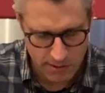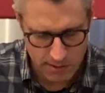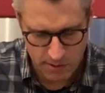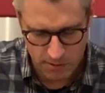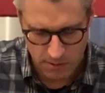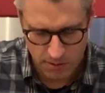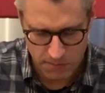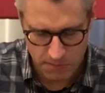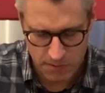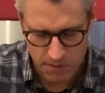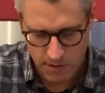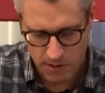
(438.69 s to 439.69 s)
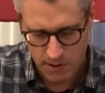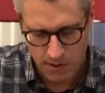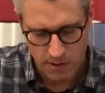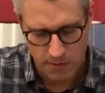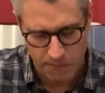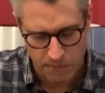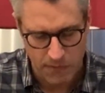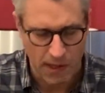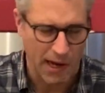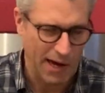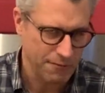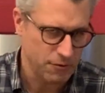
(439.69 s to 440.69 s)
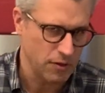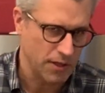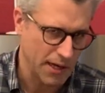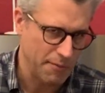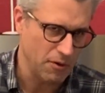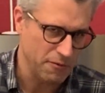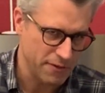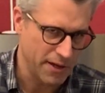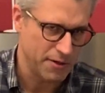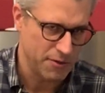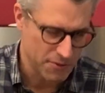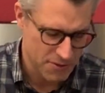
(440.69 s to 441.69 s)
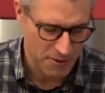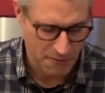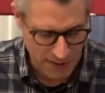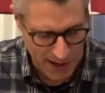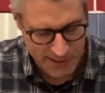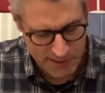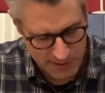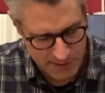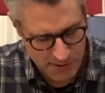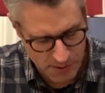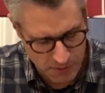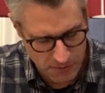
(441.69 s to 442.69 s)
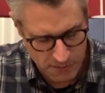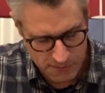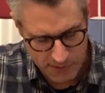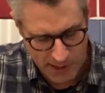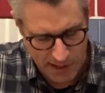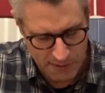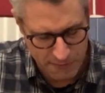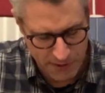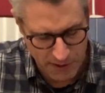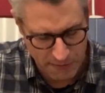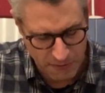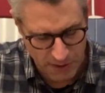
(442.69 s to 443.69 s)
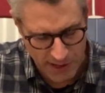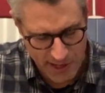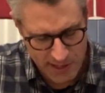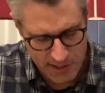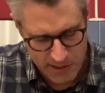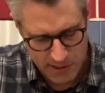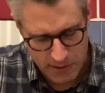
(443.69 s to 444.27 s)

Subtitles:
So after a couple of hundreds of axles, you get a feeling for that.